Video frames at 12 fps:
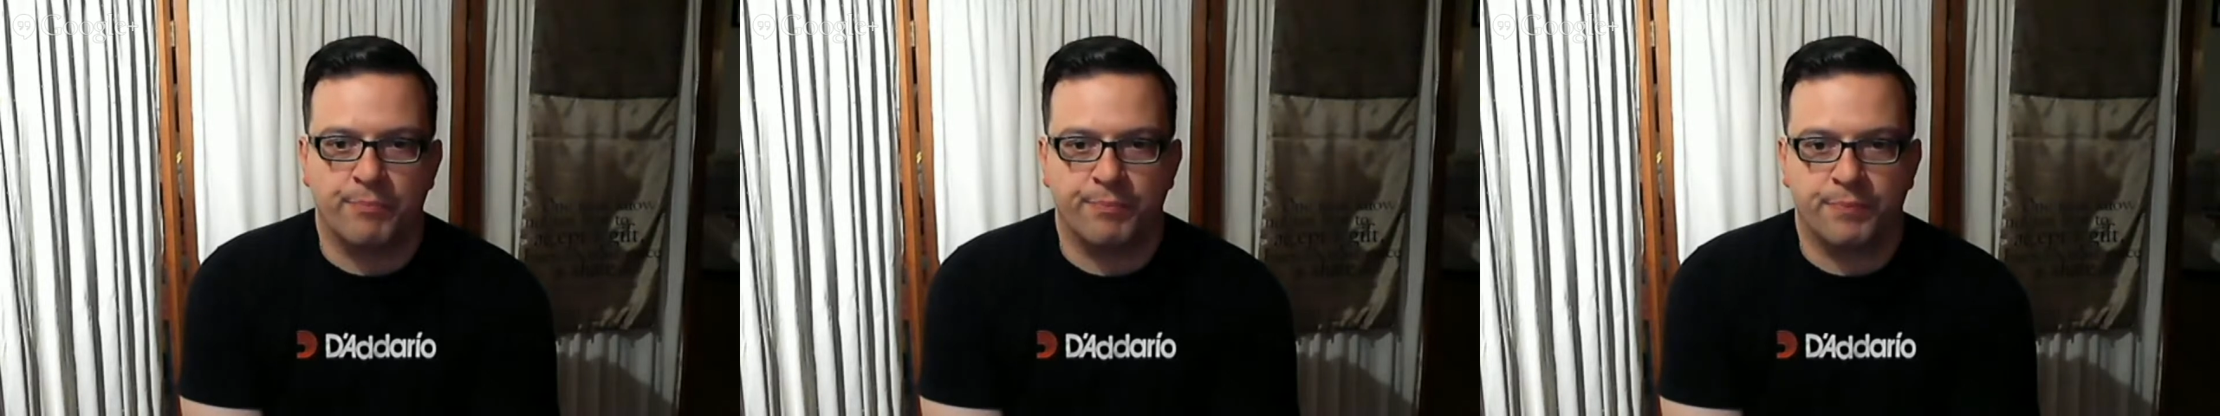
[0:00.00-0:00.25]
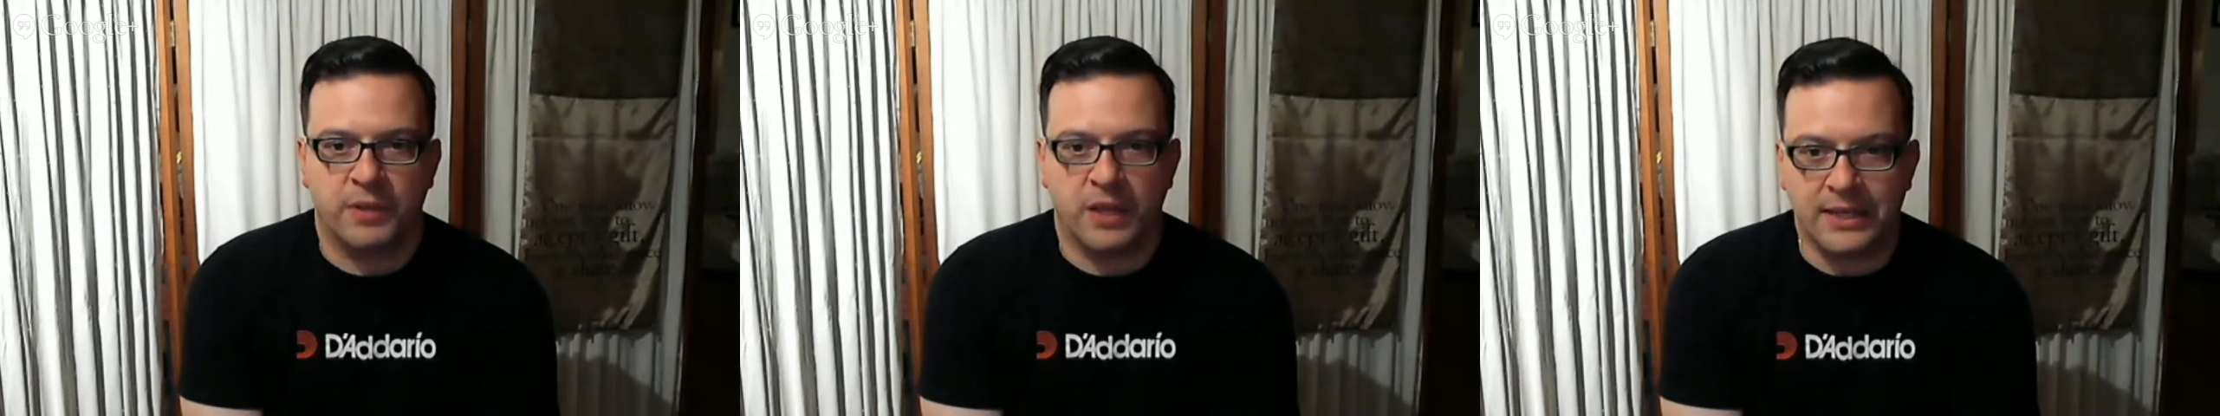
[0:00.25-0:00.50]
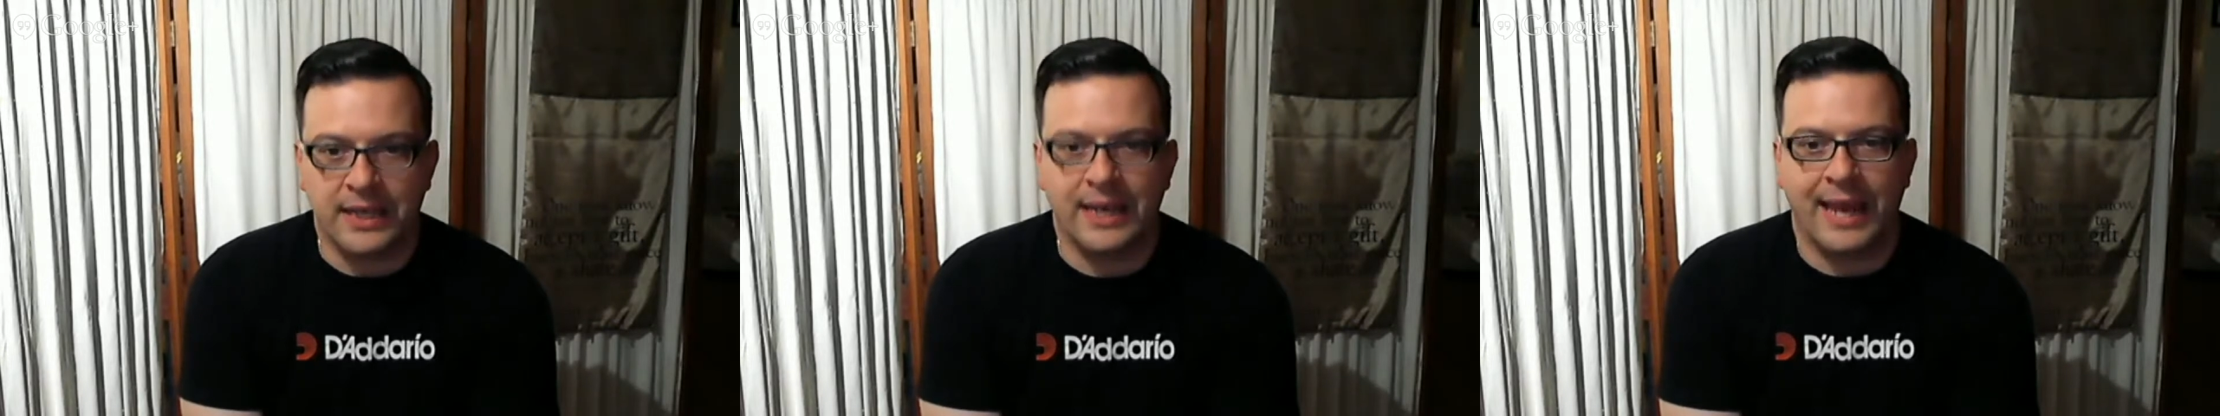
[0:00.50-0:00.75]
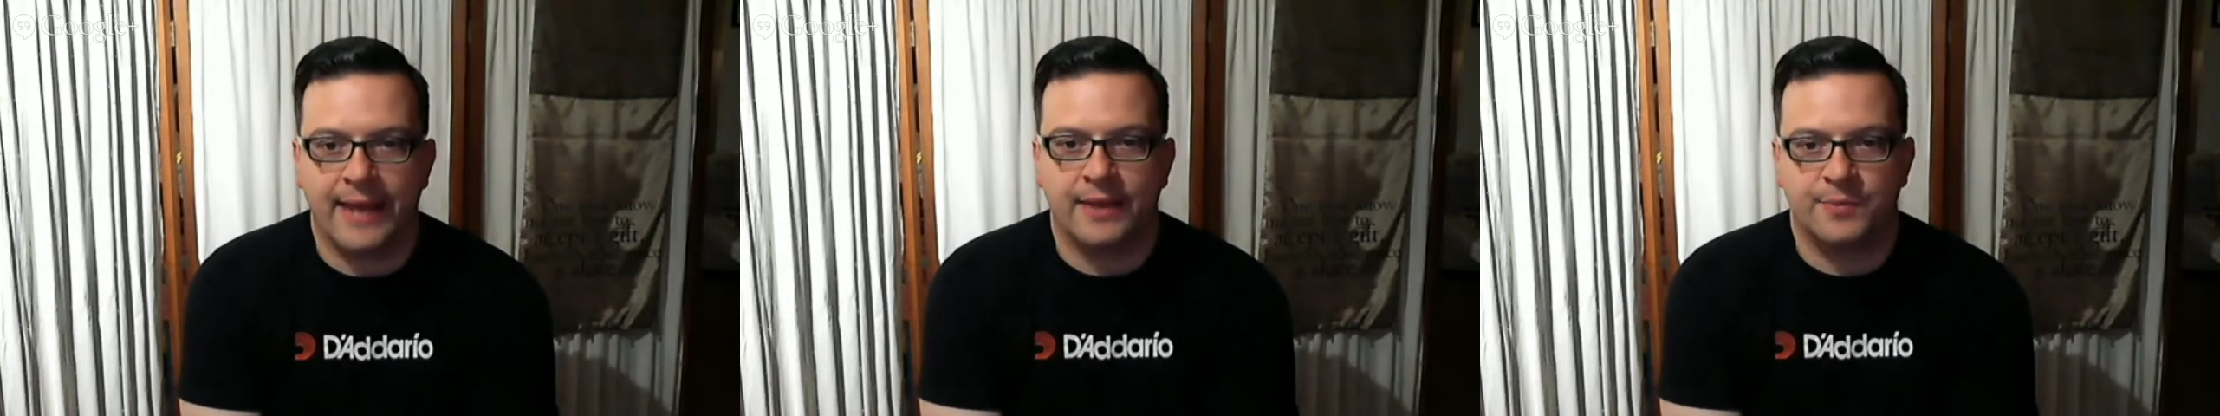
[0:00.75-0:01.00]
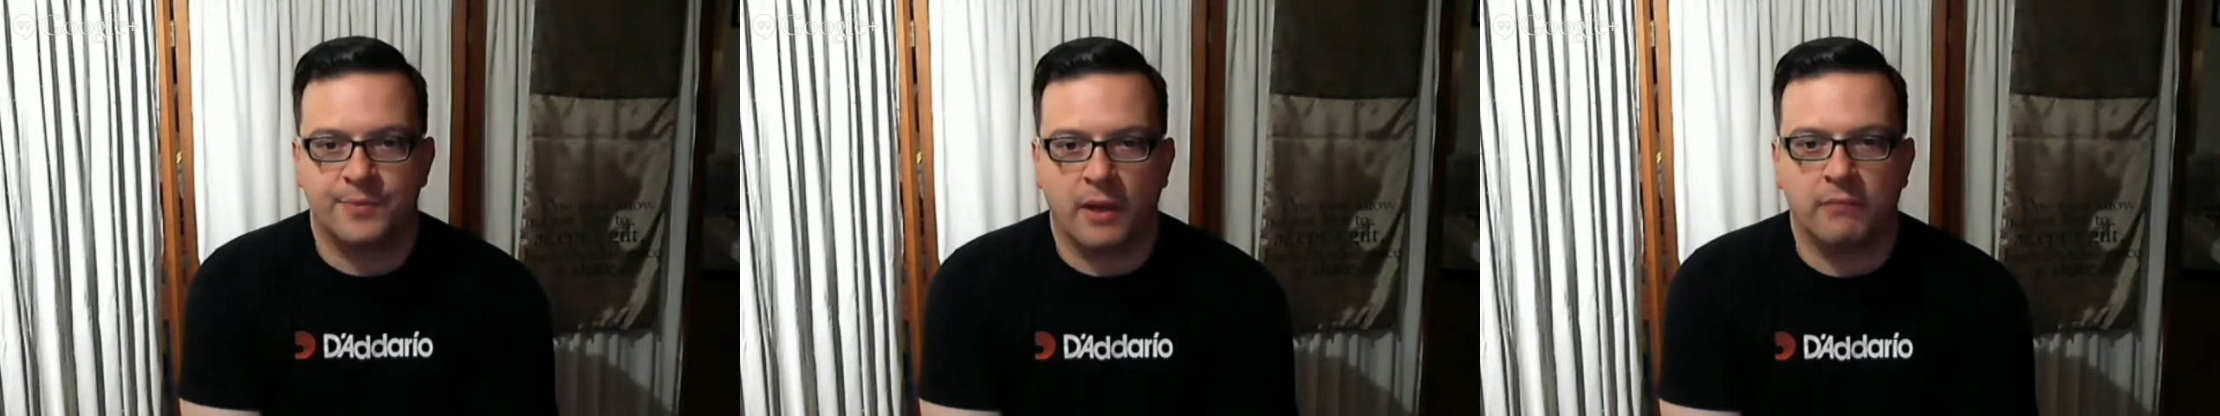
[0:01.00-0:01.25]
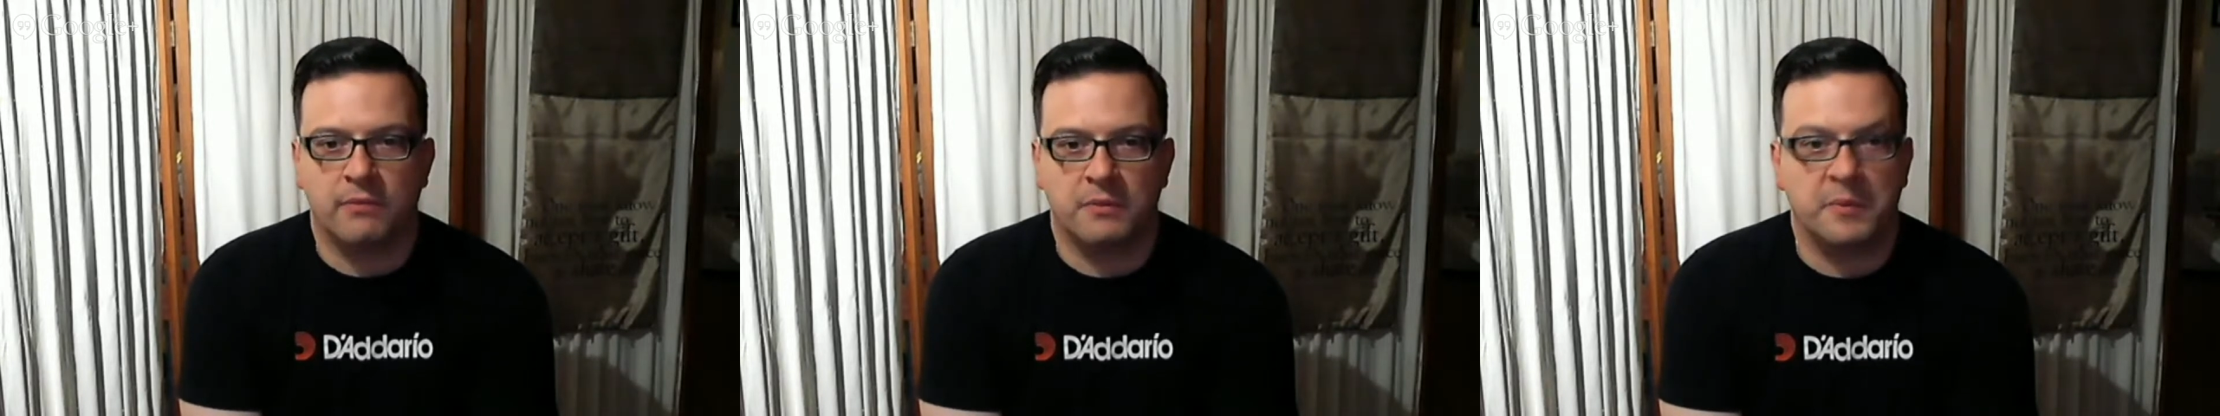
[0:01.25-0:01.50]
plucking hand has
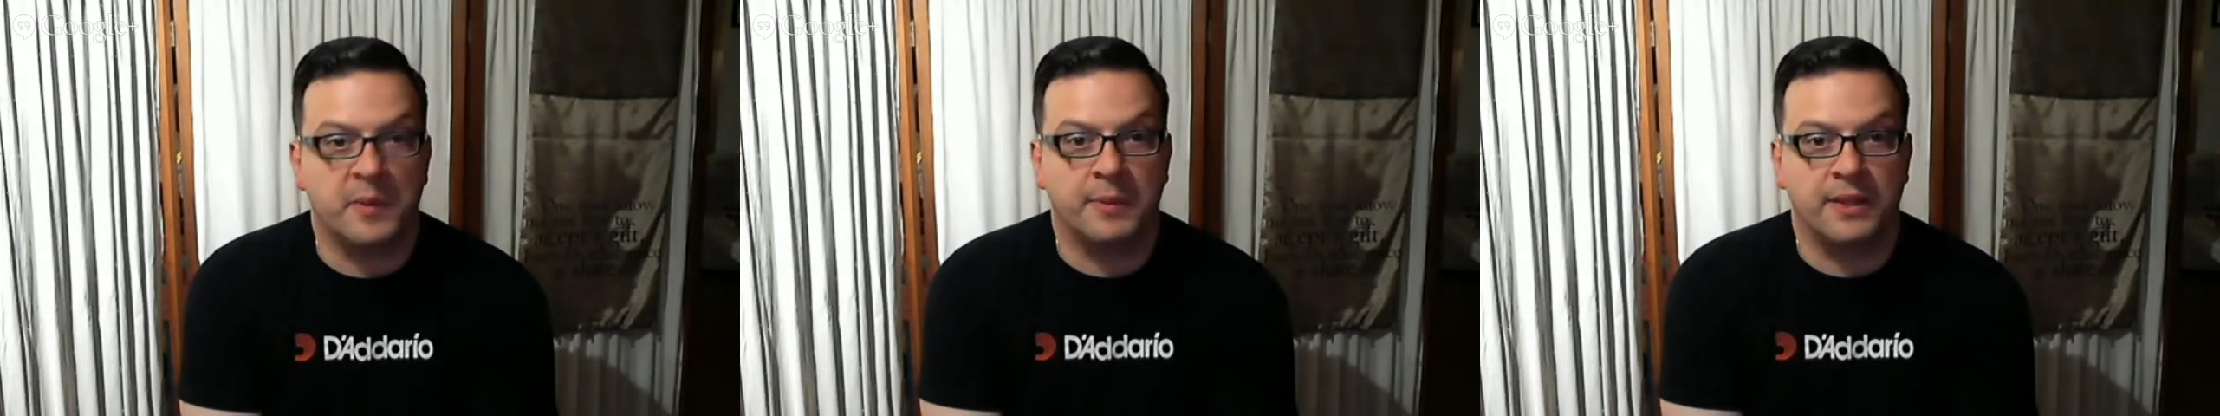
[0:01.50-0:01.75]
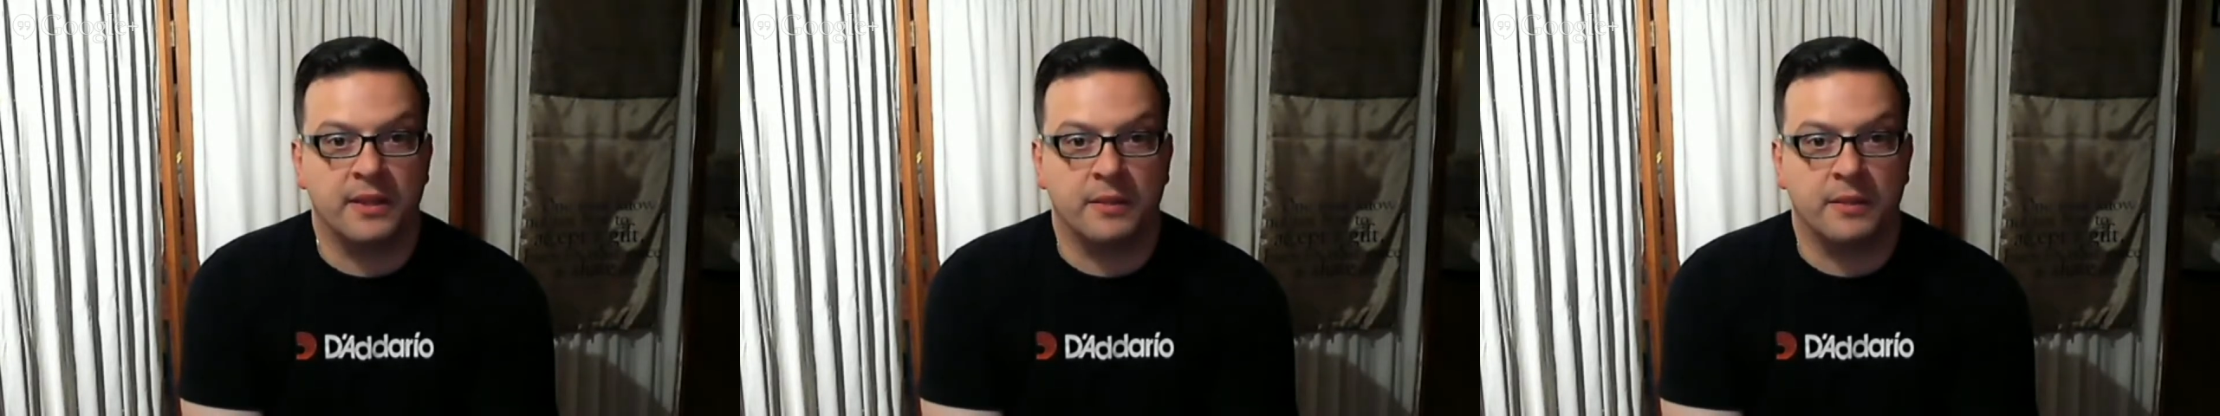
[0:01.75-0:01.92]
probably been